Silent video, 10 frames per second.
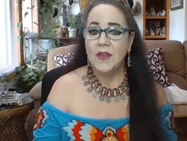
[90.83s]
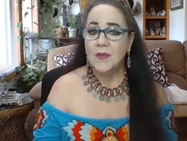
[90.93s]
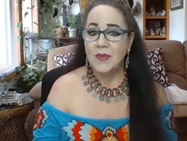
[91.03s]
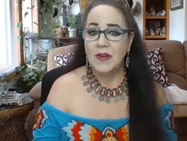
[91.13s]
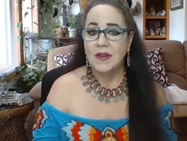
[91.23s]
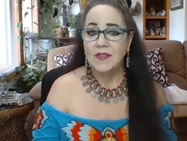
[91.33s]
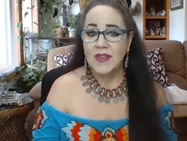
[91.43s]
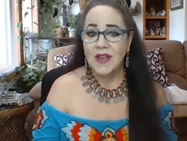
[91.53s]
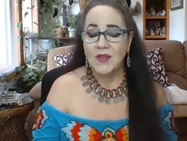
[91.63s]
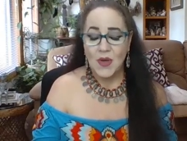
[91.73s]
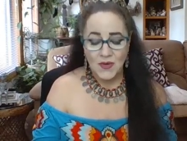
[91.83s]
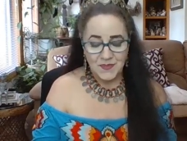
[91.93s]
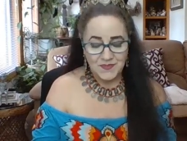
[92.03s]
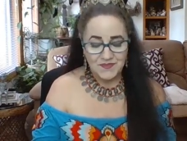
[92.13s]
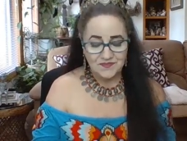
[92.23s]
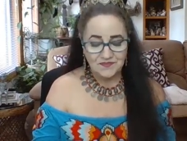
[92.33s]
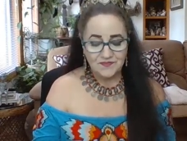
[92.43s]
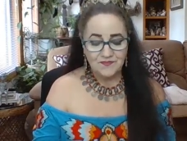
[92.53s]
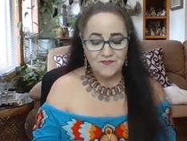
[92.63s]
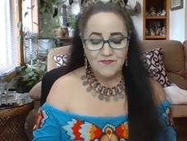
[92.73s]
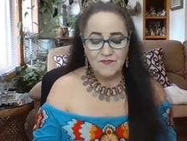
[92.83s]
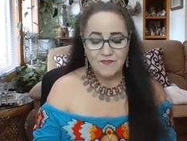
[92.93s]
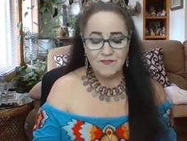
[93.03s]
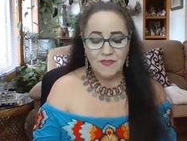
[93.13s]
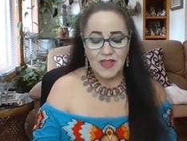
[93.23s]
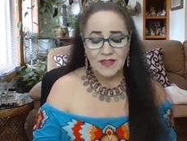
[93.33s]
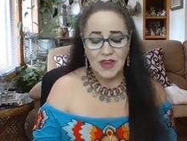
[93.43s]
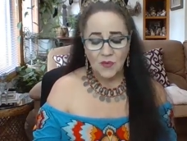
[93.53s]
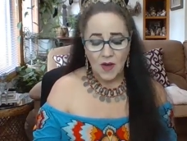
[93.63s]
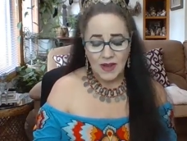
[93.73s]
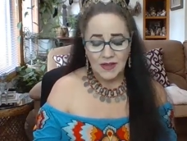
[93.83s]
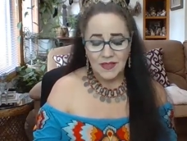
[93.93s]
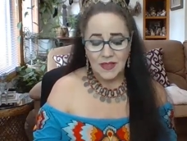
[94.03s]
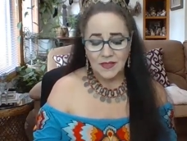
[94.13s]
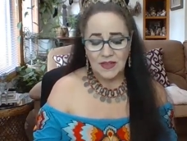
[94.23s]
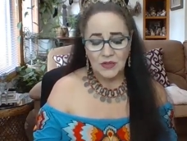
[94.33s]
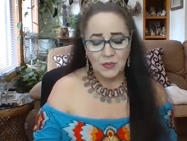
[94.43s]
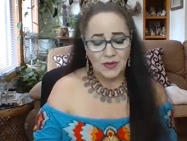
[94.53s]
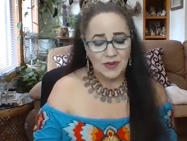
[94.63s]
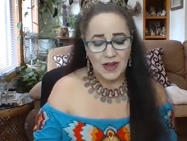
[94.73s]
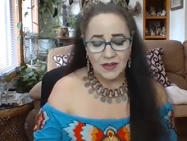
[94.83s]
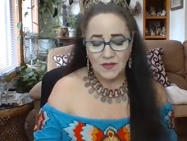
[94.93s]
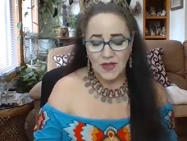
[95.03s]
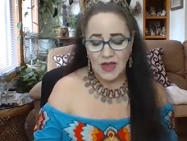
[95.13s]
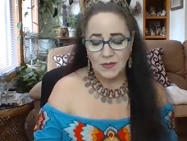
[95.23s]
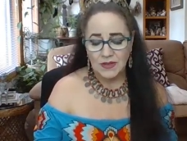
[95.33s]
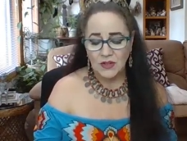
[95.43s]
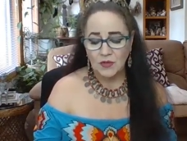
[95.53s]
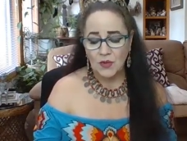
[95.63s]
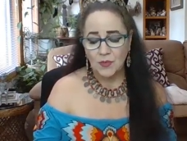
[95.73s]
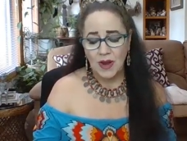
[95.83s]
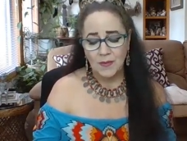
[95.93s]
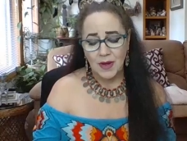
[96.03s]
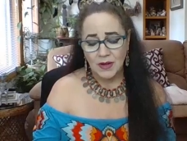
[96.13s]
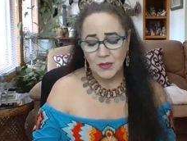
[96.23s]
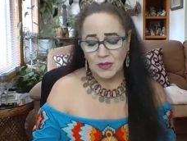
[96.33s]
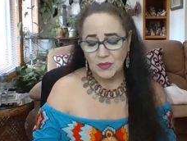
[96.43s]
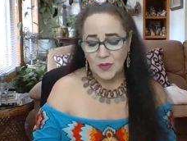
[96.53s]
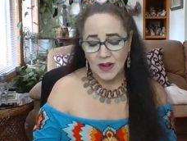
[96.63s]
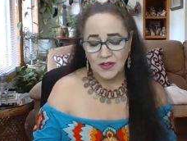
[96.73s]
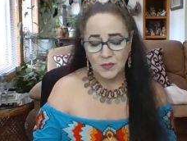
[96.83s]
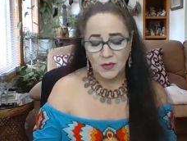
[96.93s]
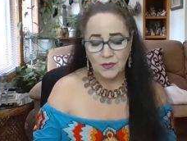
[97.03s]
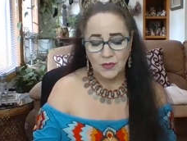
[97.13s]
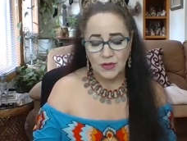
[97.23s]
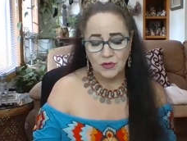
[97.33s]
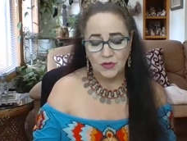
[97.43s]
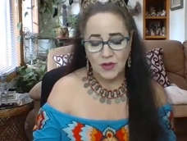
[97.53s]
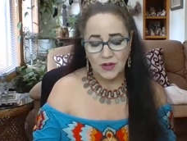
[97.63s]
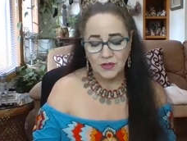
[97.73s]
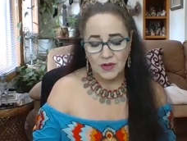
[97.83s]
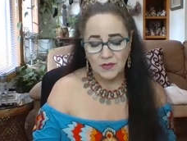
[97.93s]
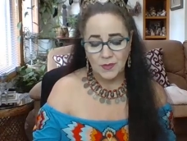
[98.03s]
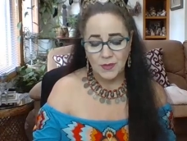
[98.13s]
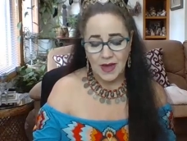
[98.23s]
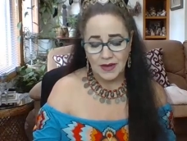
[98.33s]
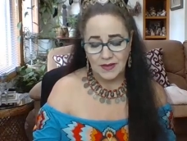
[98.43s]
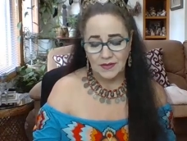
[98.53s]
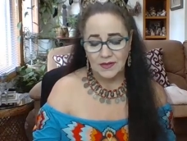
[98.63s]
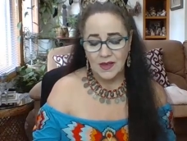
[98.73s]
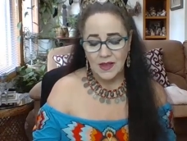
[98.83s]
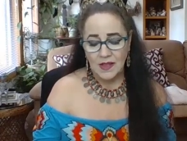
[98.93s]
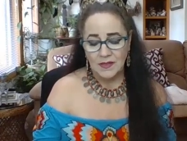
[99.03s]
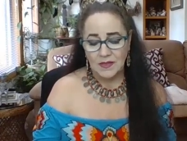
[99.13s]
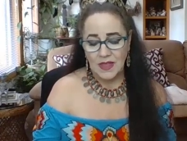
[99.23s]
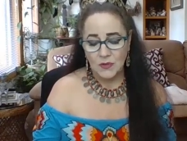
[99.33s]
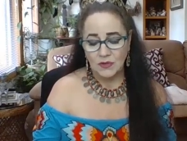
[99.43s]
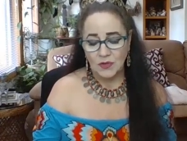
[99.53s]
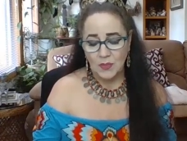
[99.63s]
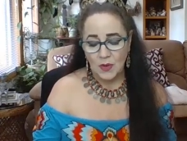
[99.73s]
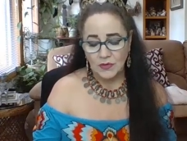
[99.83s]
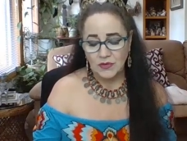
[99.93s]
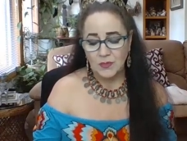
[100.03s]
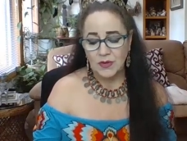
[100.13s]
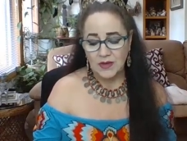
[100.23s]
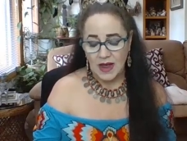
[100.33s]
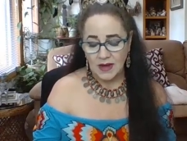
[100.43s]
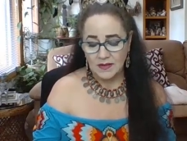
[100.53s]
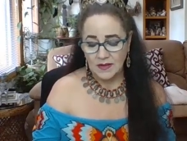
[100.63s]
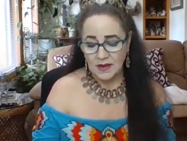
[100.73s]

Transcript: But on a sad note, it's ironic that these protective amulets were primarily responsible for the destruction of the bodies that they were supposed to protect.